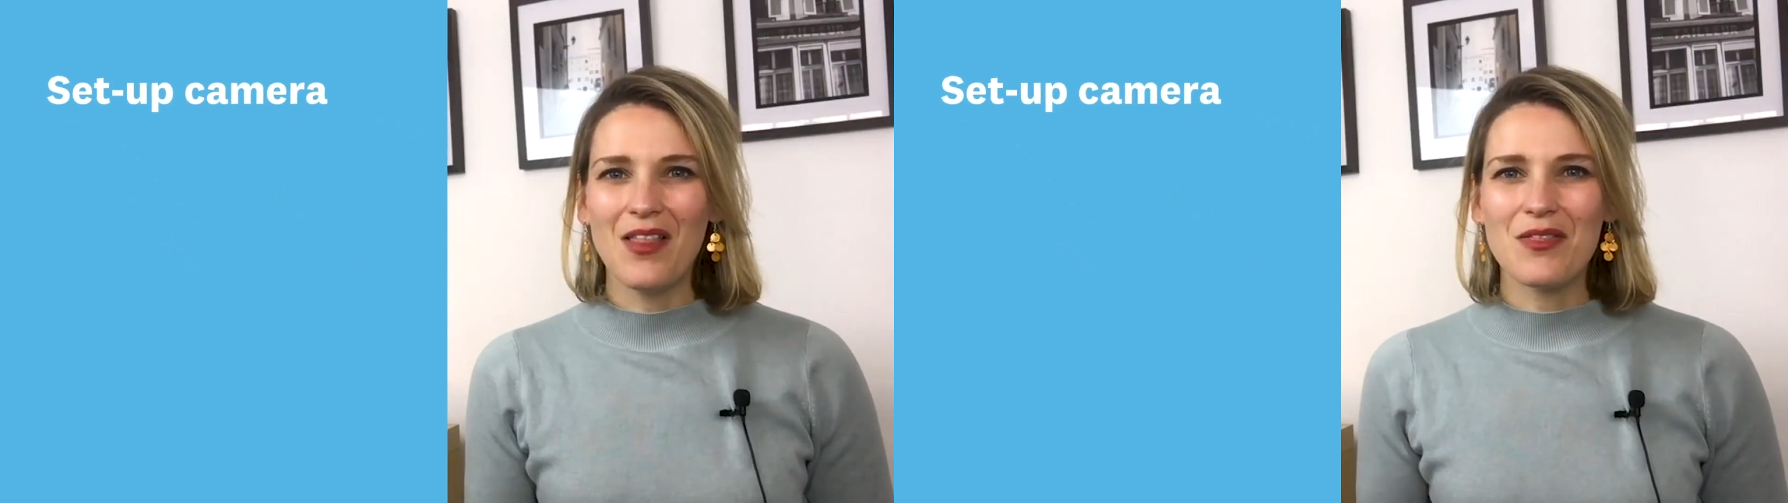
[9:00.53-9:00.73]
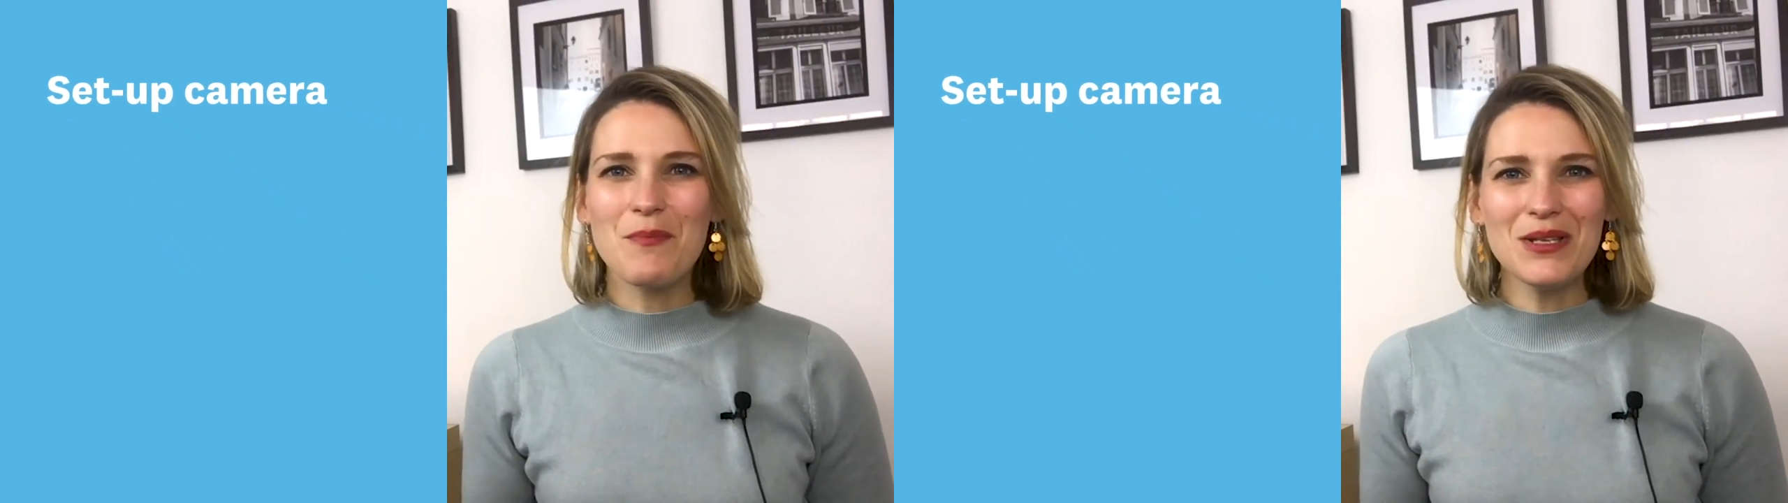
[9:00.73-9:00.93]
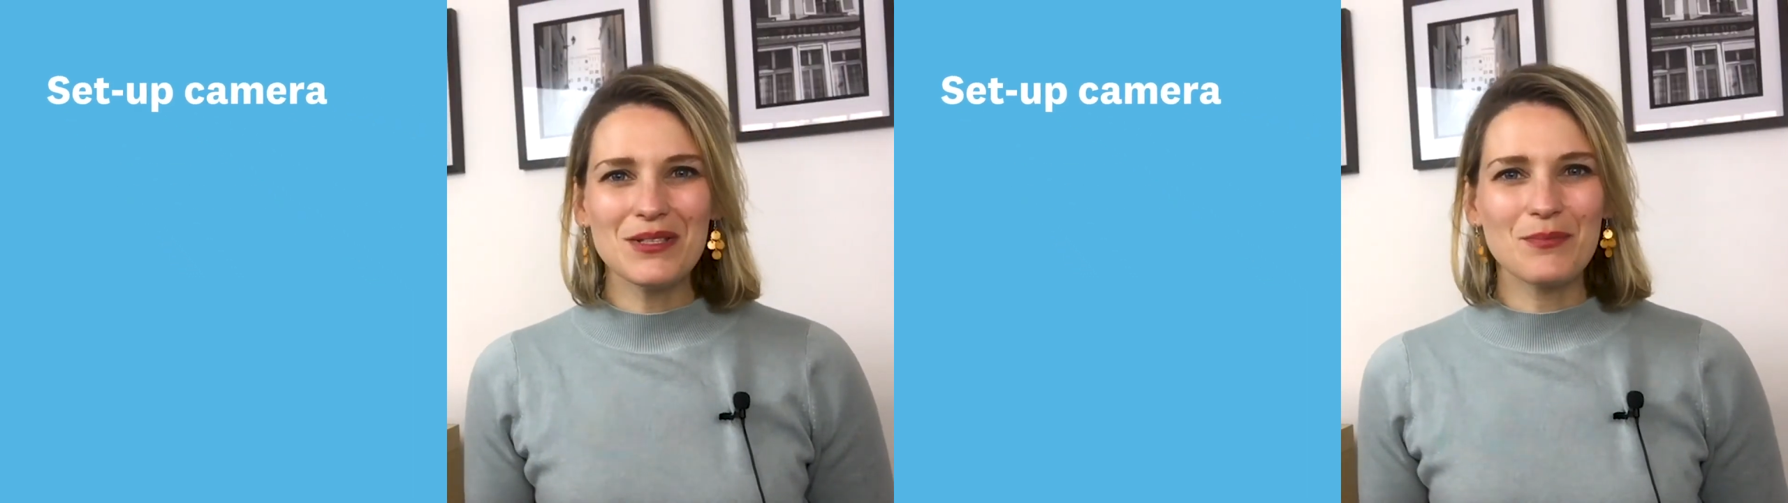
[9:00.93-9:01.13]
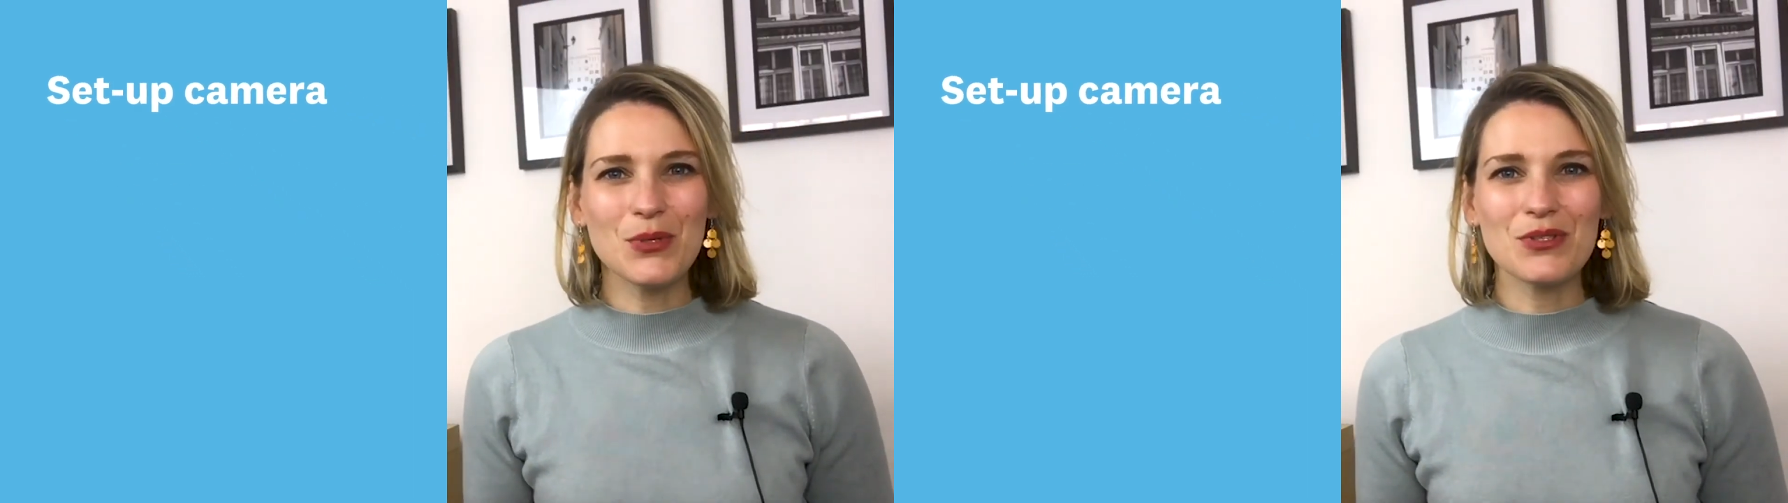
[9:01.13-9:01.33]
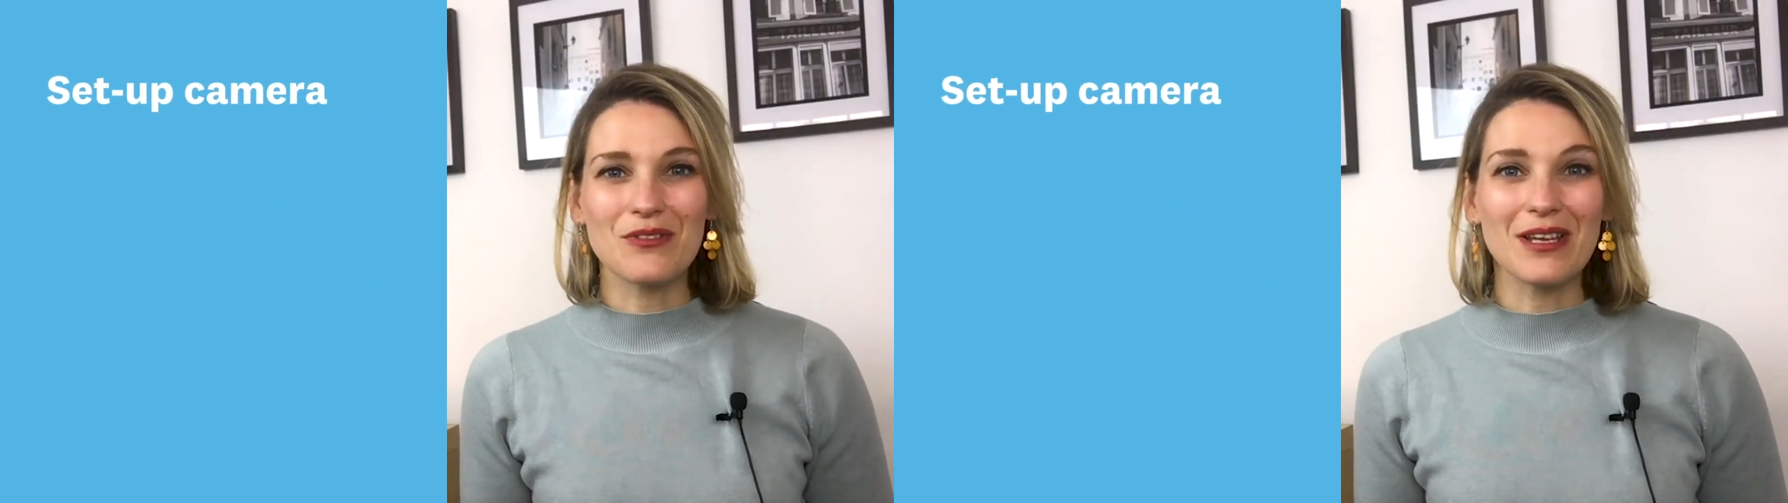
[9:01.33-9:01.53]
The most
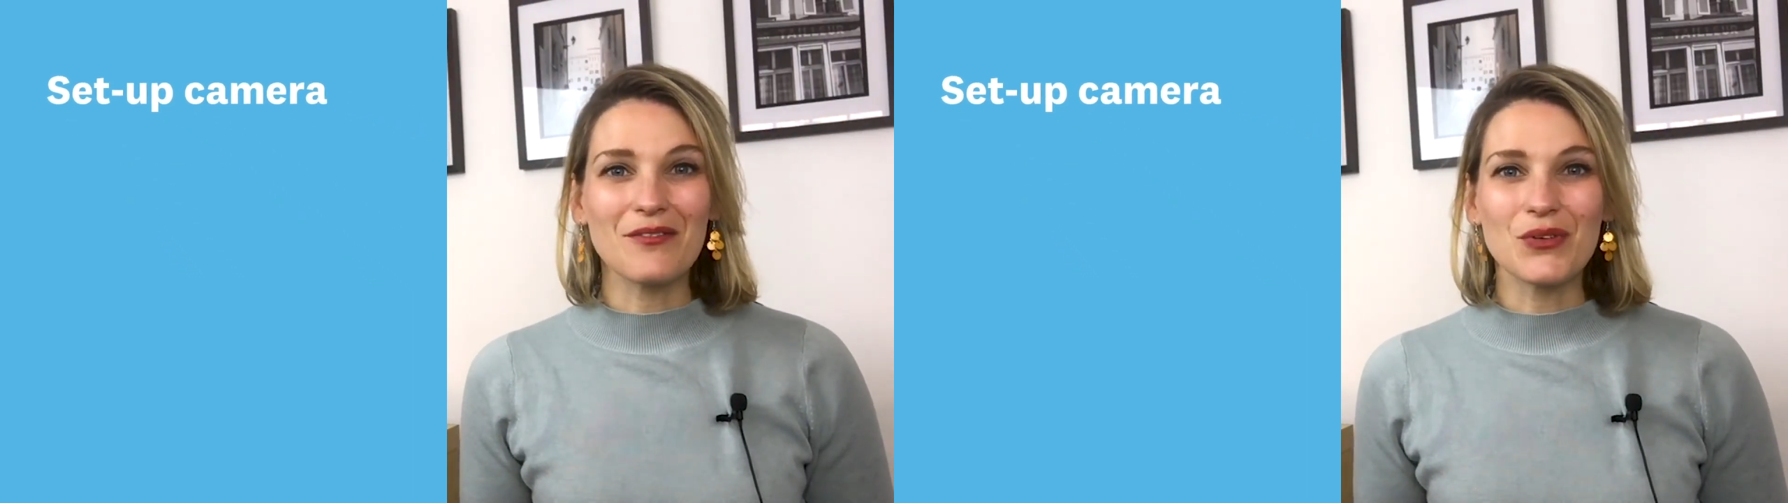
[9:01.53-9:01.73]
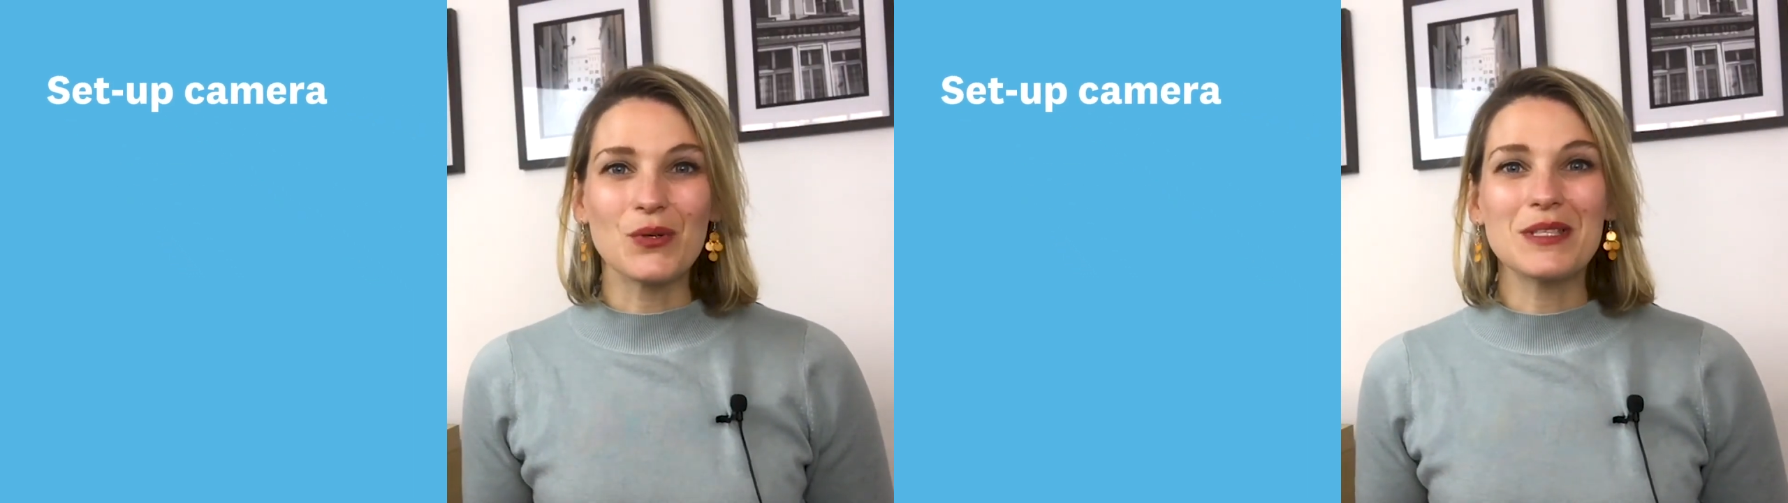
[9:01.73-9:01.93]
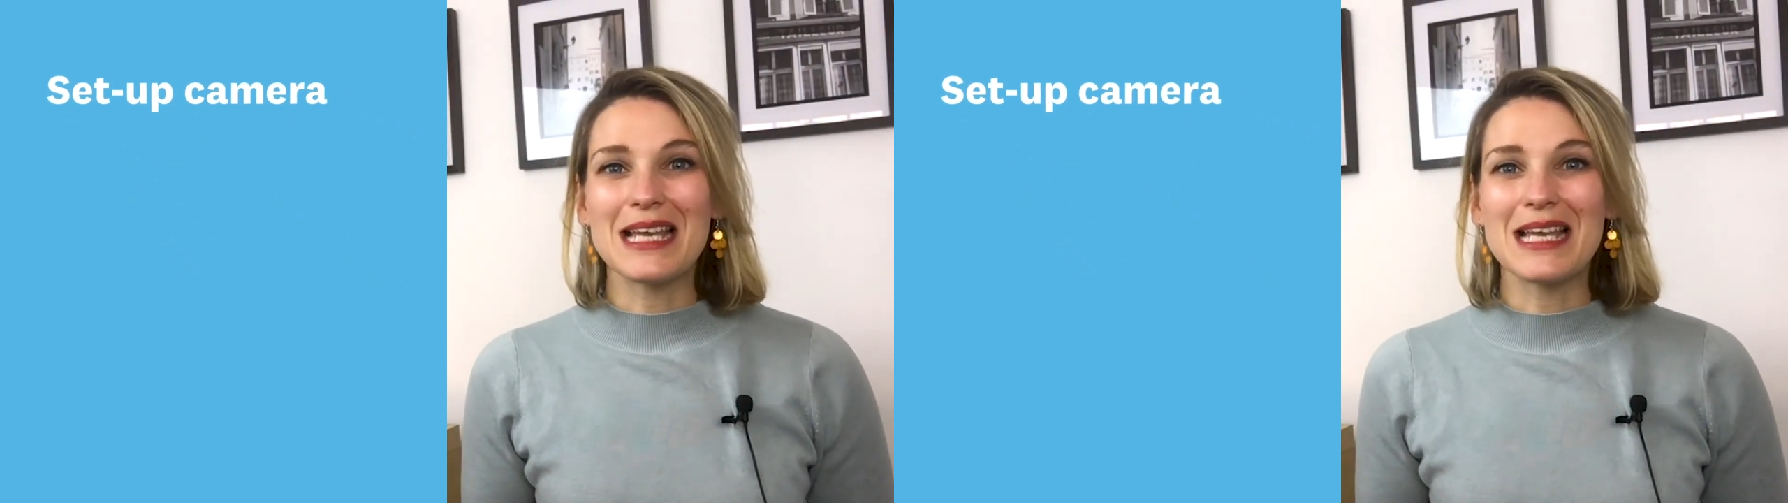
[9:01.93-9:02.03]
important thing, of course,